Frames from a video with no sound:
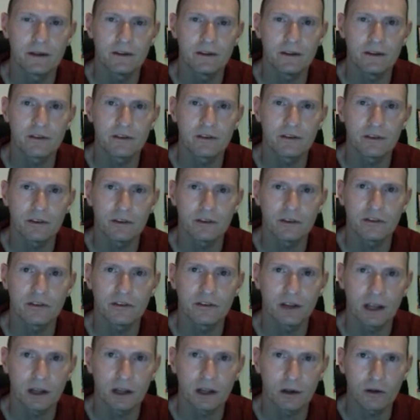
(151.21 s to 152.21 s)

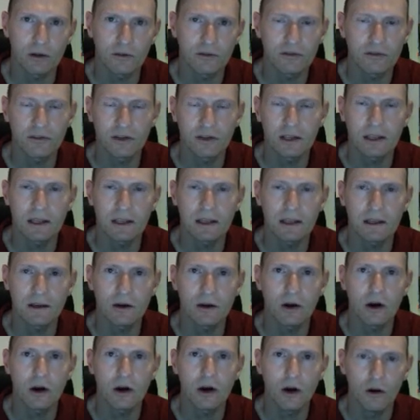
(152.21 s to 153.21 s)
this yellow sticky
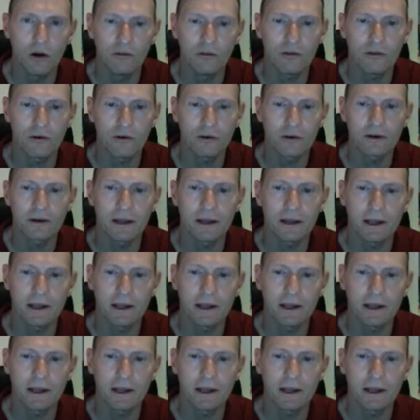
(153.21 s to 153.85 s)
over.